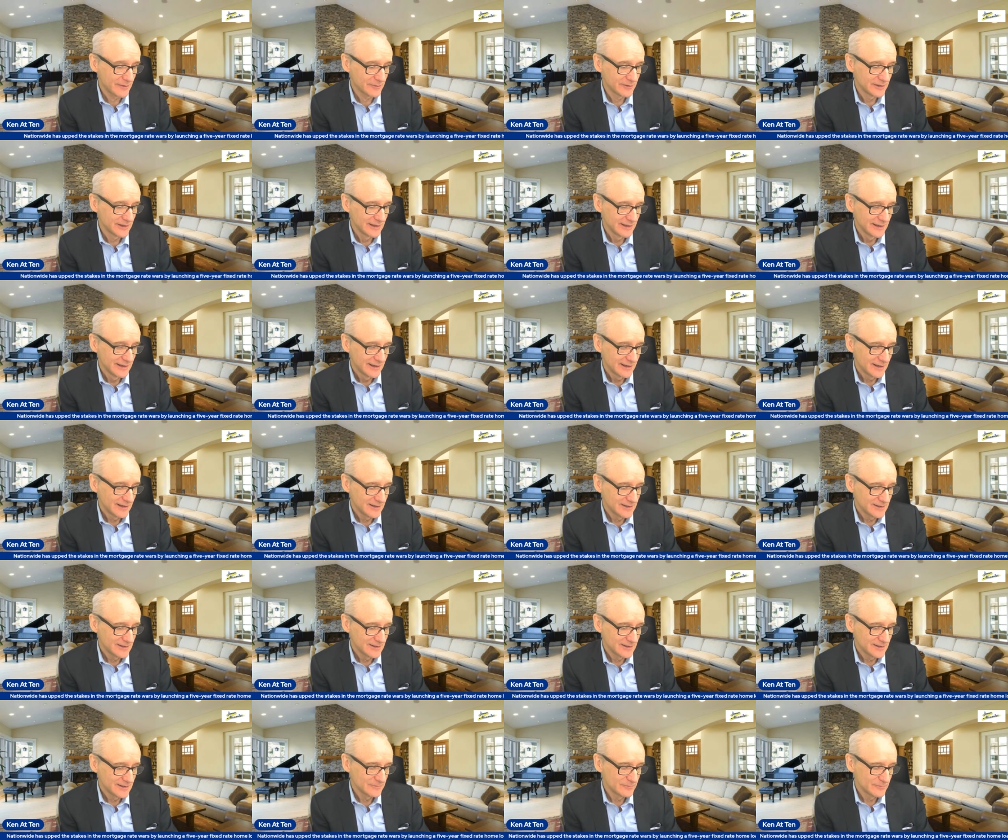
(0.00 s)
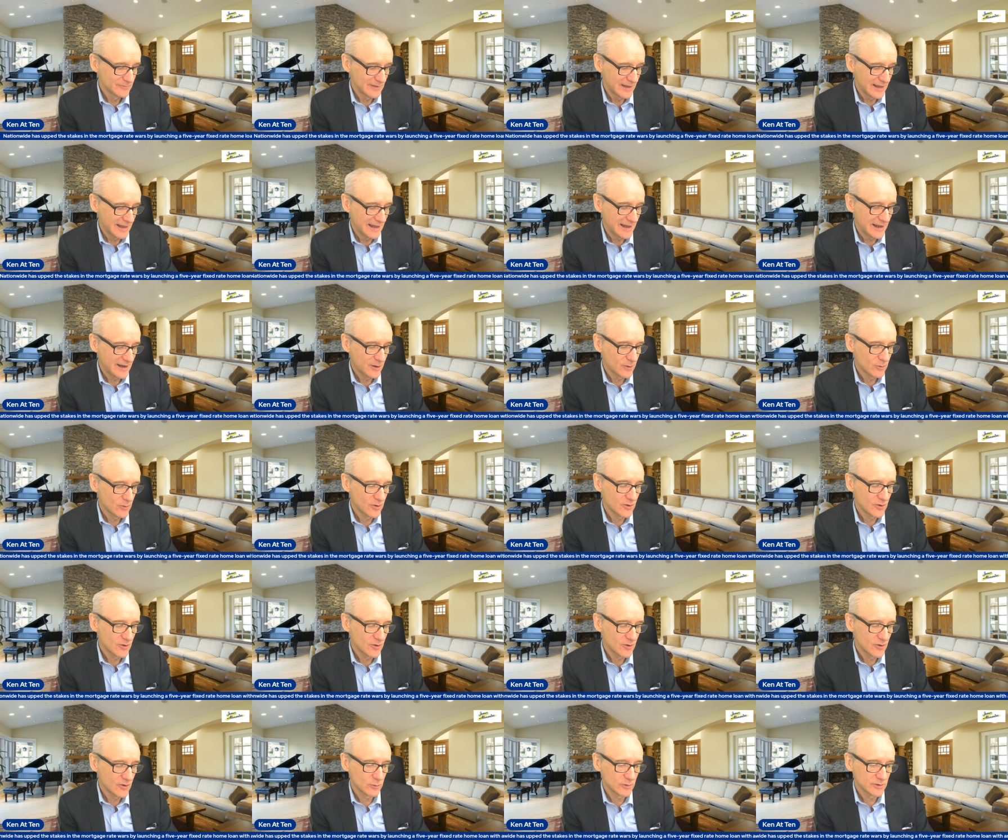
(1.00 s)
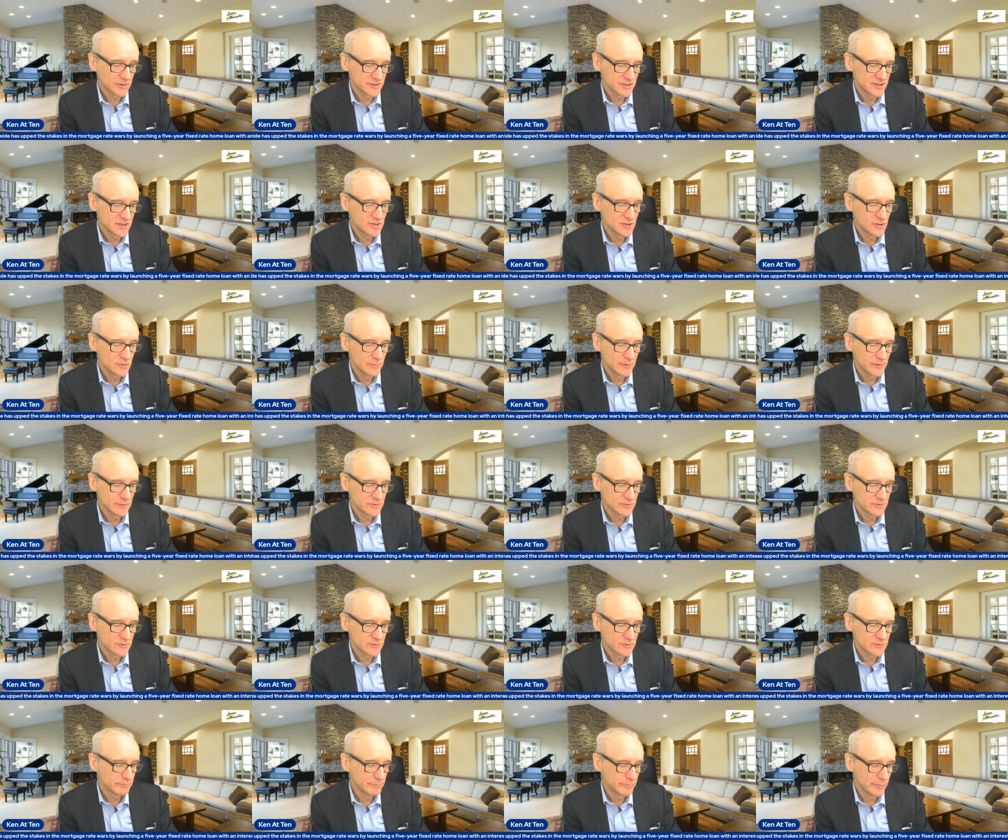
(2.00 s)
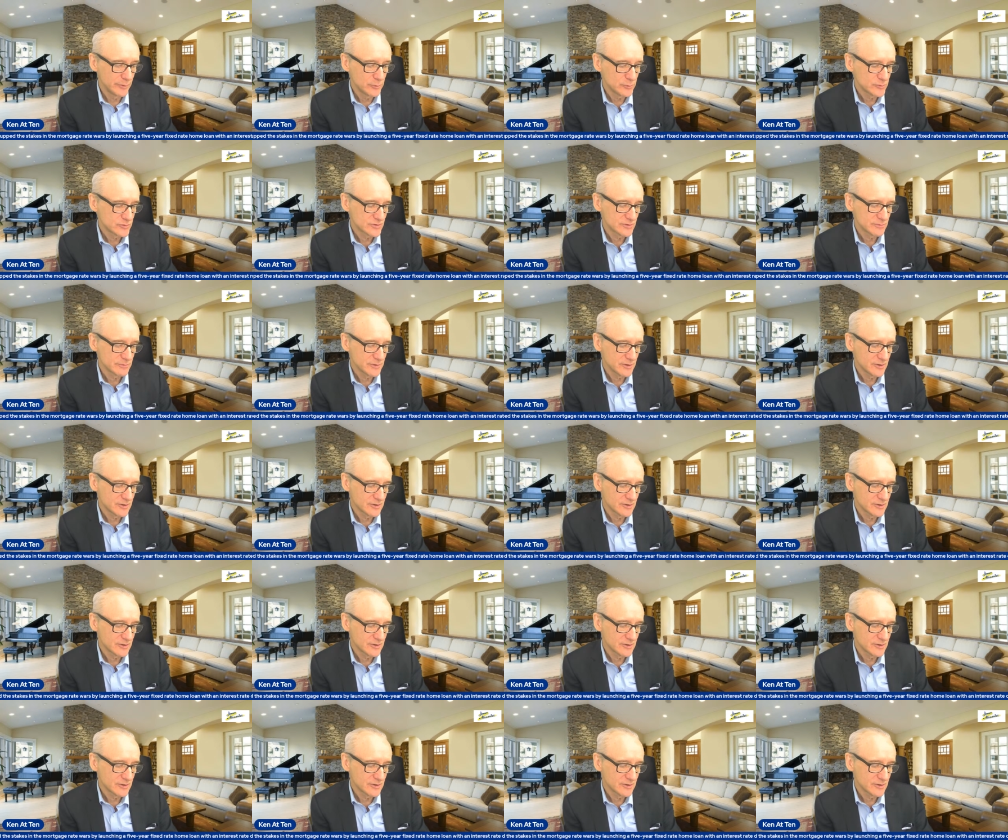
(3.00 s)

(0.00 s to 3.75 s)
how high quality new builds can boost the market.